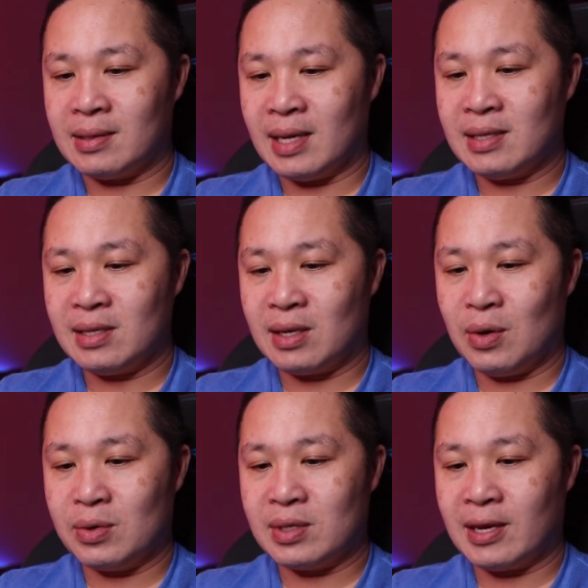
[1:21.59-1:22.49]
Tesla's
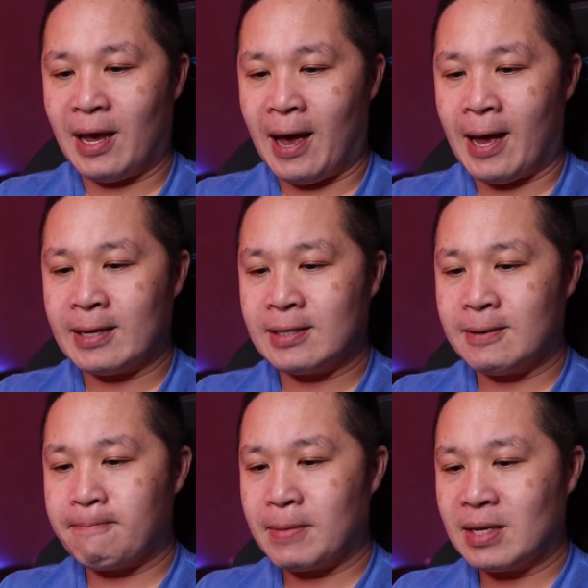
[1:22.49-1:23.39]
closing at
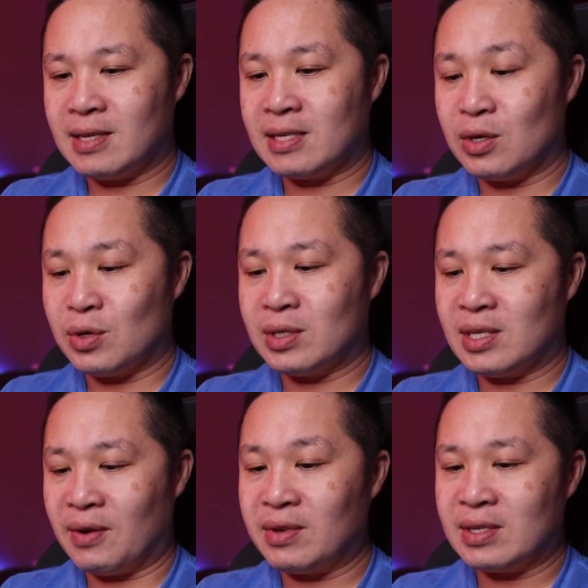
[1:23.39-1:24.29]

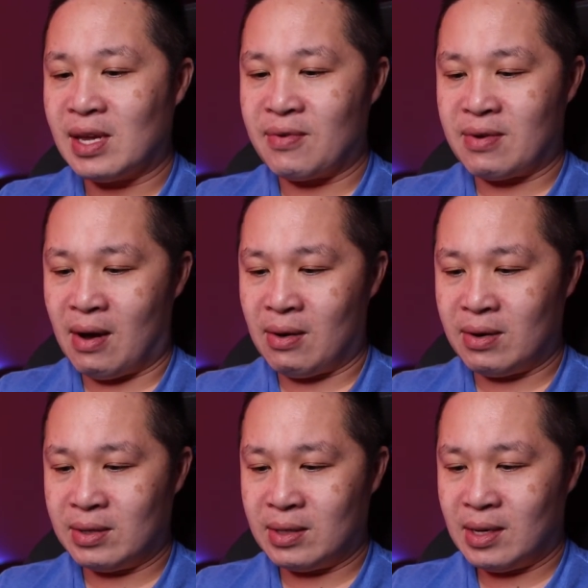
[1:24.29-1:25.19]

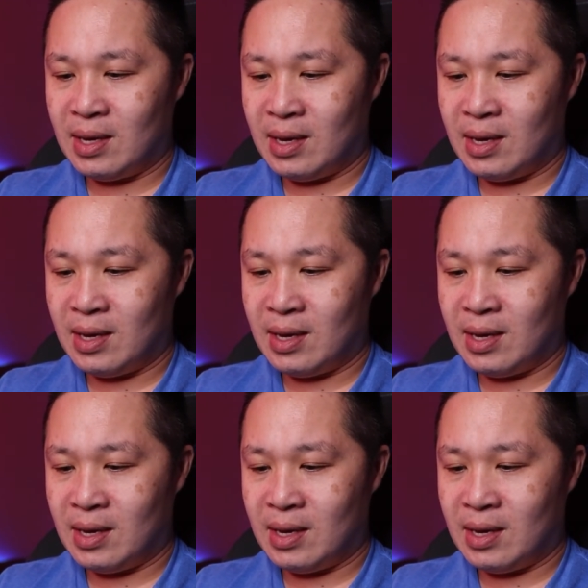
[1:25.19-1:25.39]
$677.